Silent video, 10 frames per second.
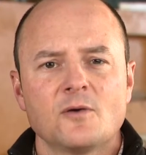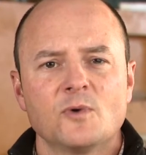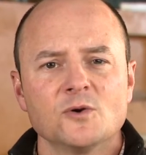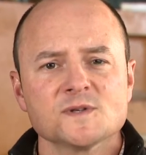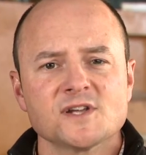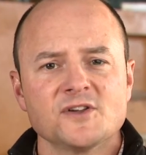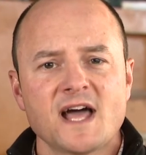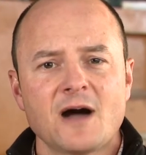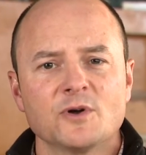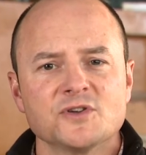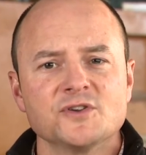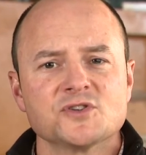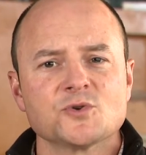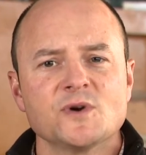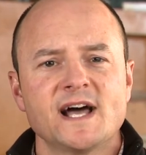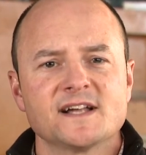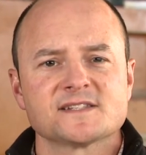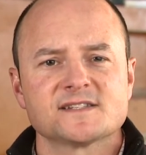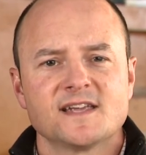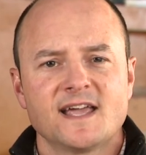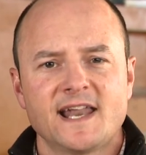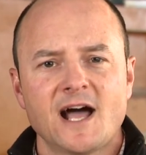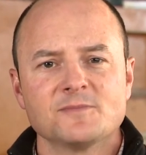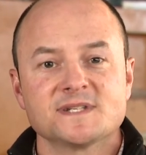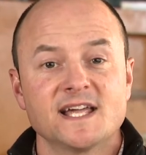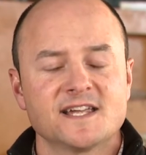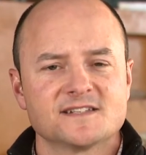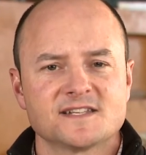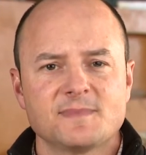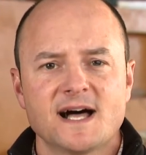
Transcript: We also now want you to join us and help take it to the